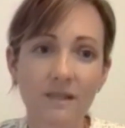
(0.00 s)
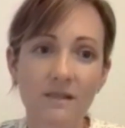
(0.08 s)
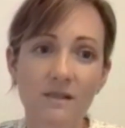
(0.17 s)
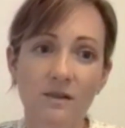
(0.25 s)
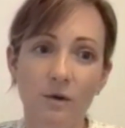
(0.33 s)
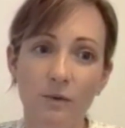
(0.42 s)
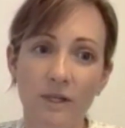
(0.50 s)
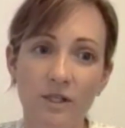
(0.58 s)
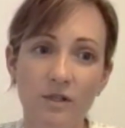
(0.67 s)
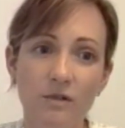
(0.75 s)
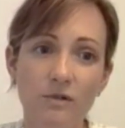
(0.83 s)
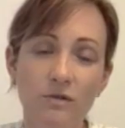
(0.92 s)
So
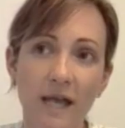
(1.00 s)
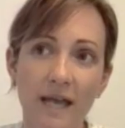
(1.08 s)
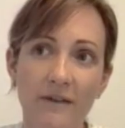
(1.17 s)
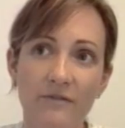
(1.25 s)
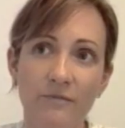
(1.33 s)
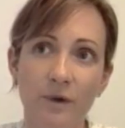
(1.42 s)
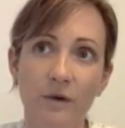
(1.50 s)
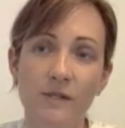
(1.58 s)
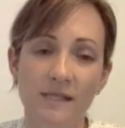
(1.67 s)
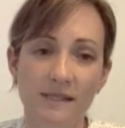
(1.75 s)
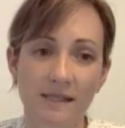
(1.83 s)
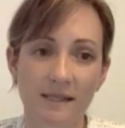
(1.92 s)
when you have
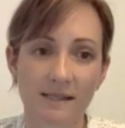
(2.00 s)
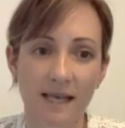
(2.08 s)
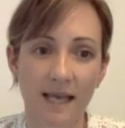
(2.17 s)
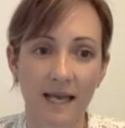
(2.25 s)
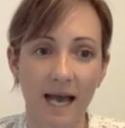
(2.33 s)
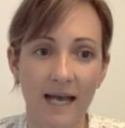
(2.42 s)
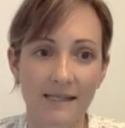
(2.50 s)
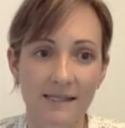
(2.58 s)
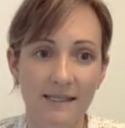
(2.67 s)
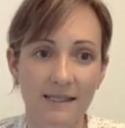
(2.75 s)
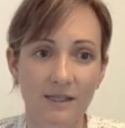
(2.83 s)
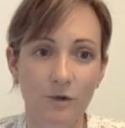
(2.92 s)
processes that
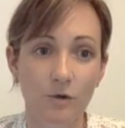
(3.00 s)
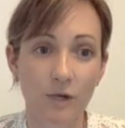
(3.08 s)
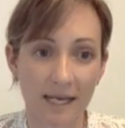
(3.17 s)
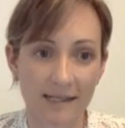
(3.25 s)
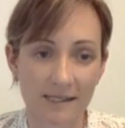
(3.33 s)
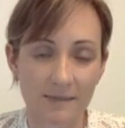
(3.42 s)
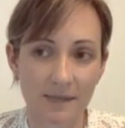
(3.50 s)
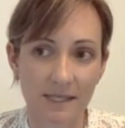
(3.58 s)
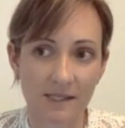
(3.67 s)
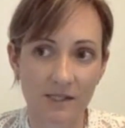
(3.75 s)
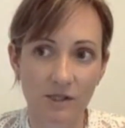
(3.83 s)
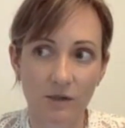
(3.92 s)
ask your
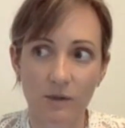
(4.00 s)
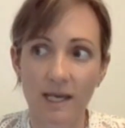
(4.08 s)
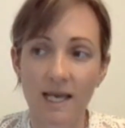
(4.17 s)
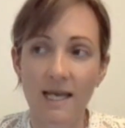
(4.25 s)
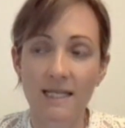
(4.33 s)
customers to